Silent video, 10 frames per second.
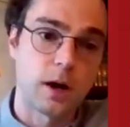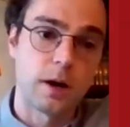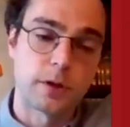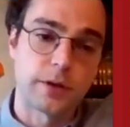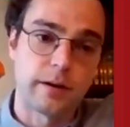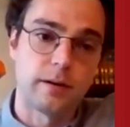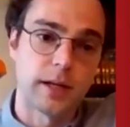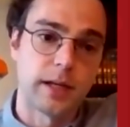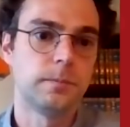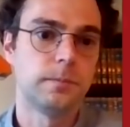
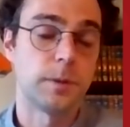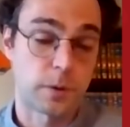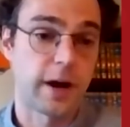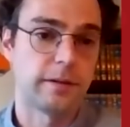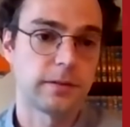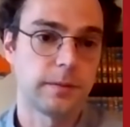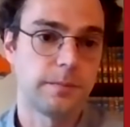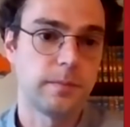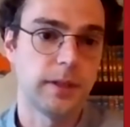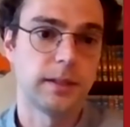arbitrarily deprived
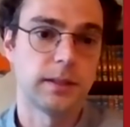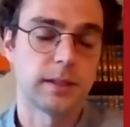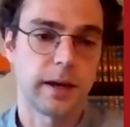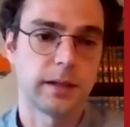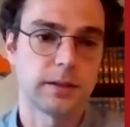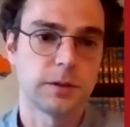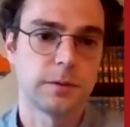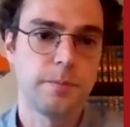in this case.